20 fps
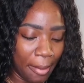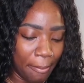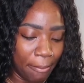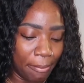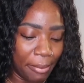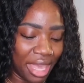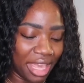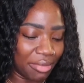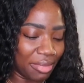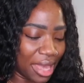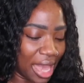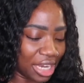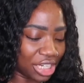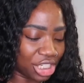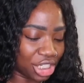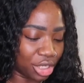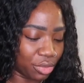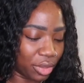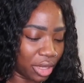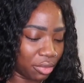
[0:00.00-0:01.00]
Maybe I
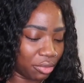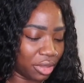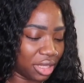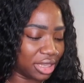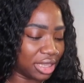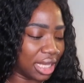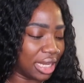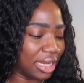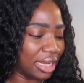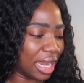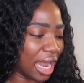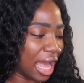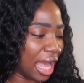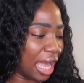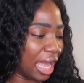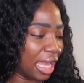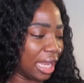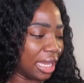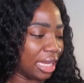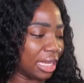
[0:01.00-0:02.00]
should have went with
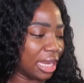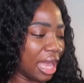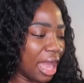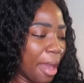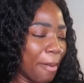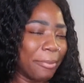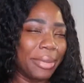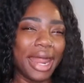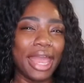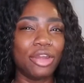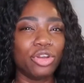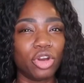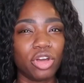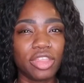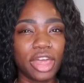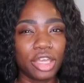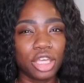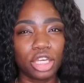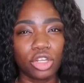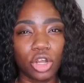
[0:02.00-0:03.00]
9, but I know
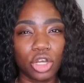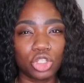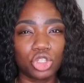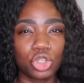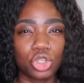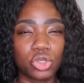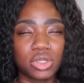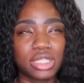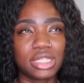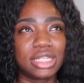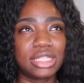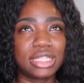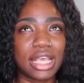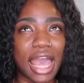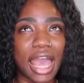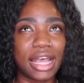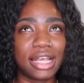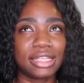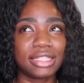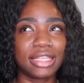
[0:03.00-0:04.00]
that you could also use this
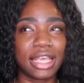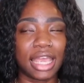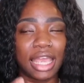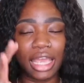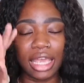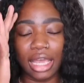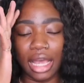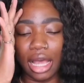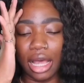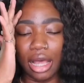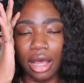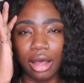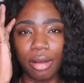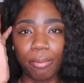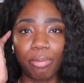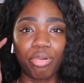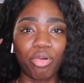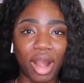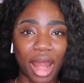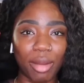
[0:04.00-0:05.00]
as a
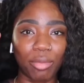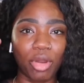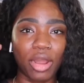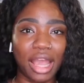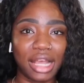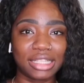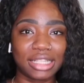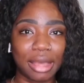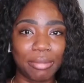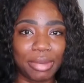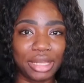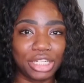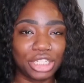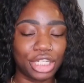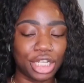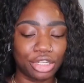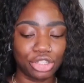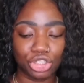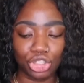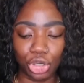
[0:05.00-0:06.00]
primer, as I
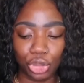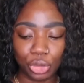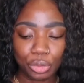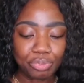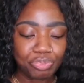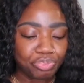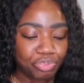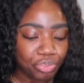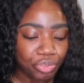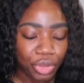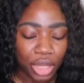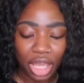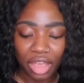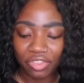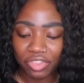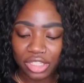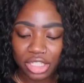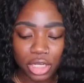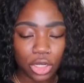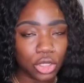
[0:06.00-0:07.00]
mentioned. So if
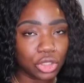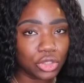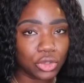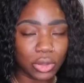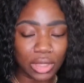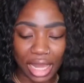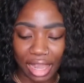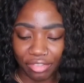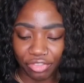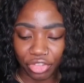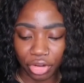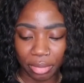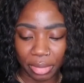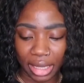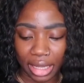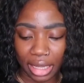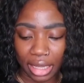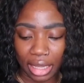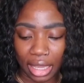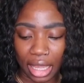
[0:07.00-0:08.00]
it's a little too light for
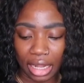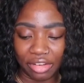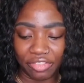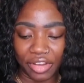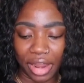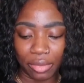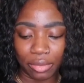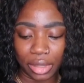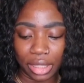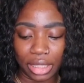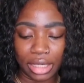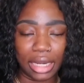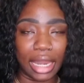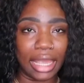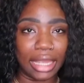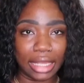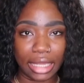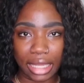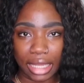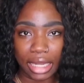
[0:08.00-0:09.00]
me and if I really
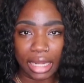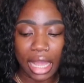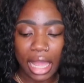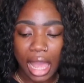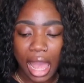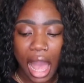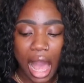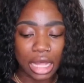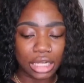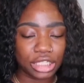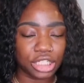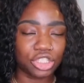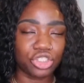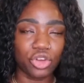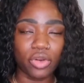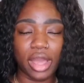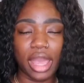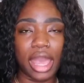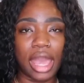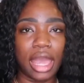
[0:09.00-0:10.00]
like it, I'll just go
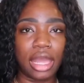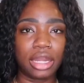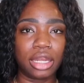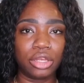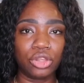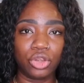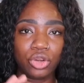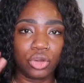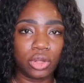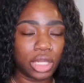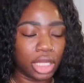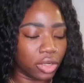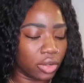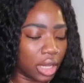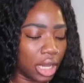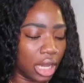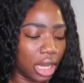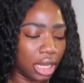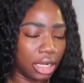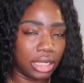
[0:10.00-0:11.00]
ahead later
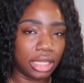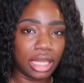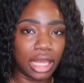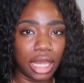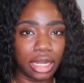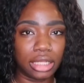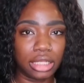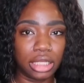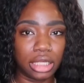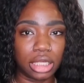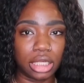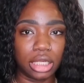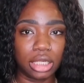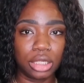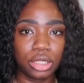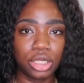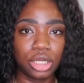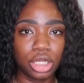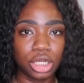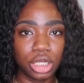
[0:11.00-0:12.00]
on get
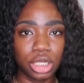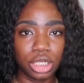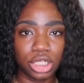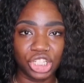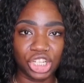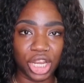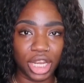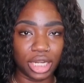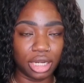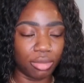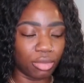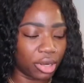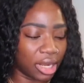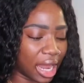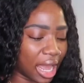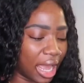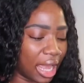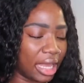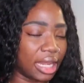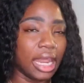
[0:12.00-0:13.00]
the shade number
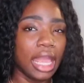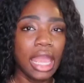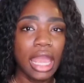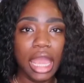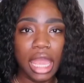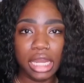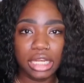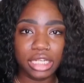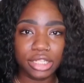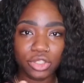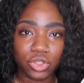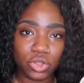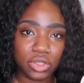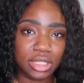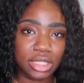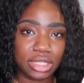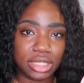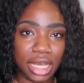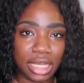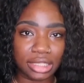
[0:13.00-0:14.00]
9 and just use
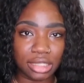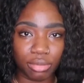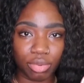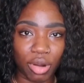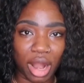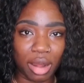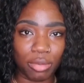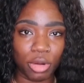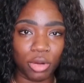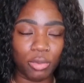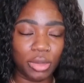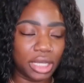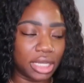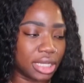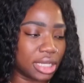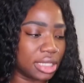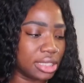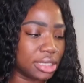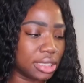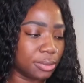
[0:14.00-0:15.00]
this as a primer,
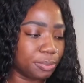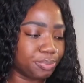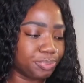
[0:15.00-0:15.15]
because